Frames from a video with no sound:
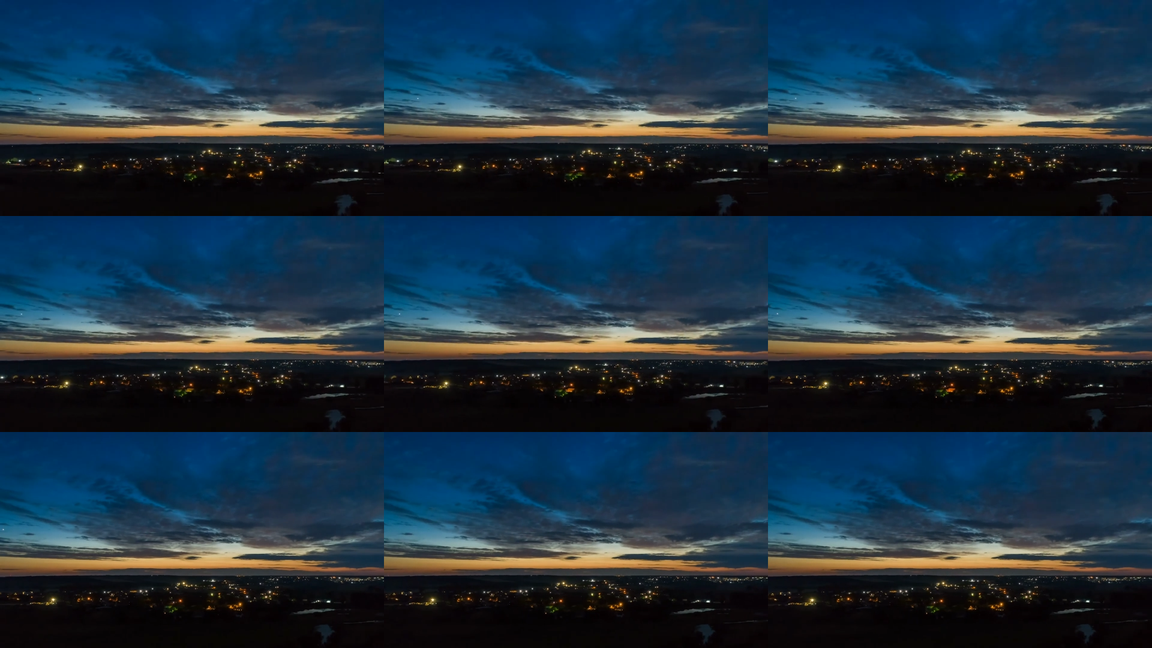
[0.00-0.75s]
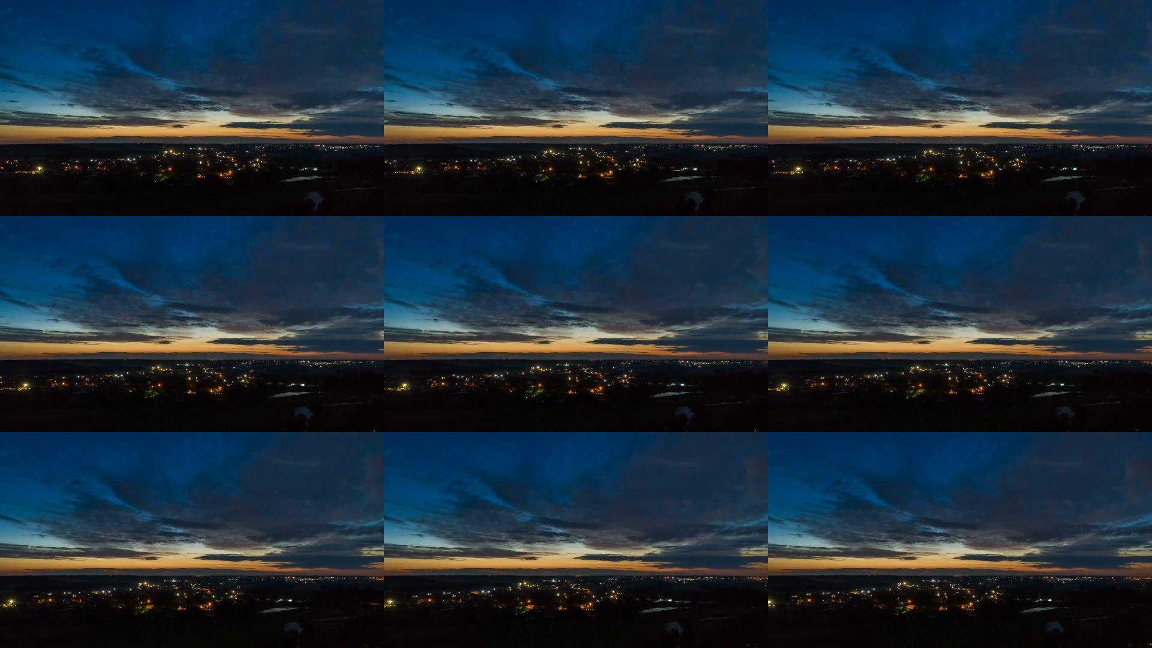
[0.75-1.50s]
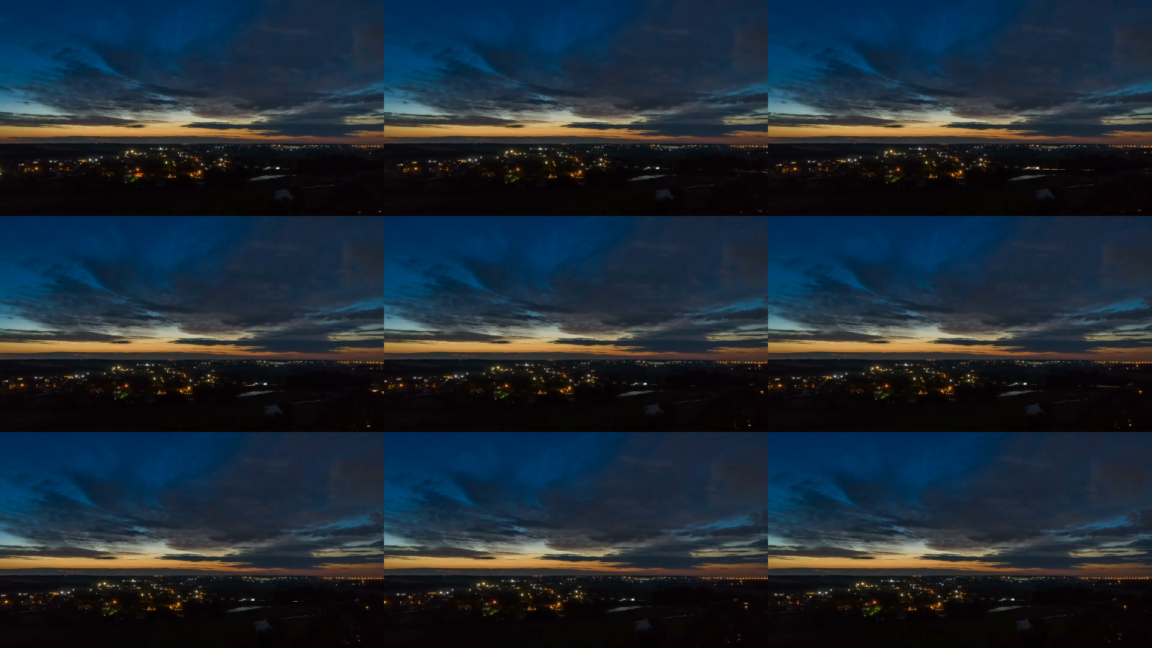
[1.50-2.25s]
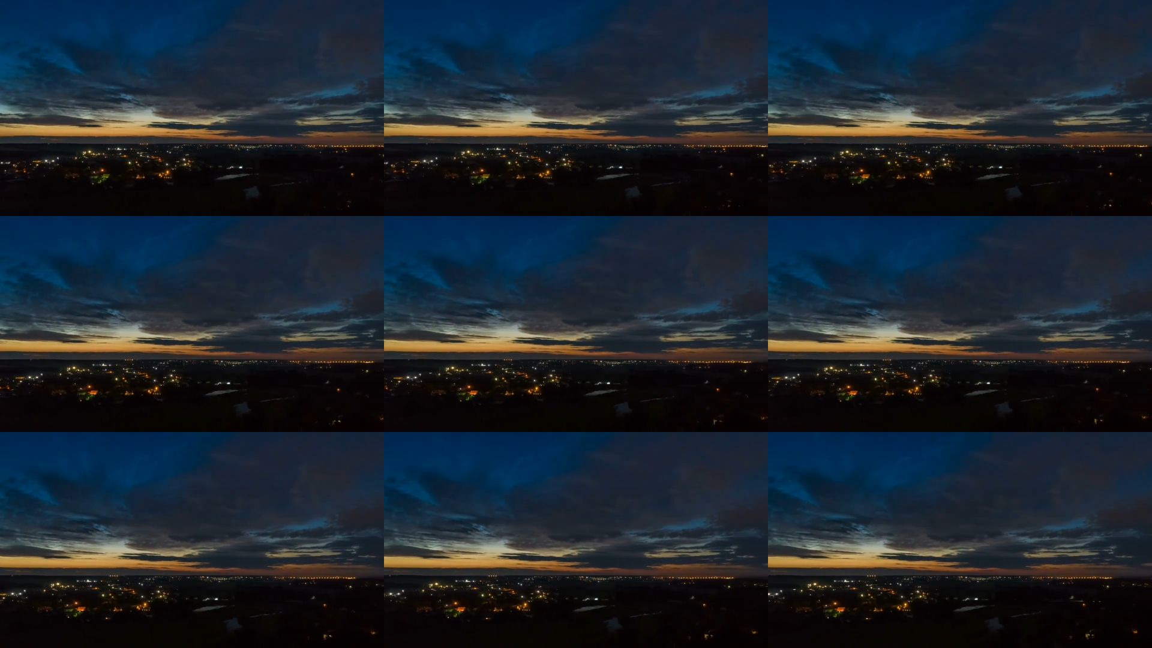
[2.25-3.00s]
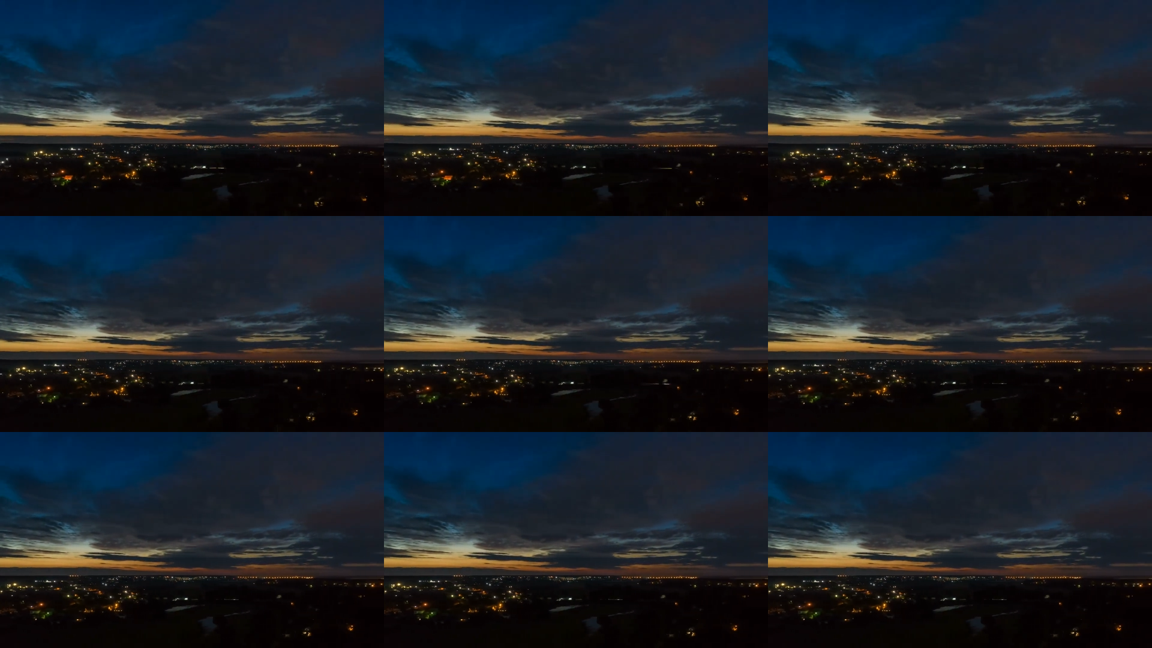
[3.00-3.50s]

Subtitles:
No face is visible, so there are no lips to read.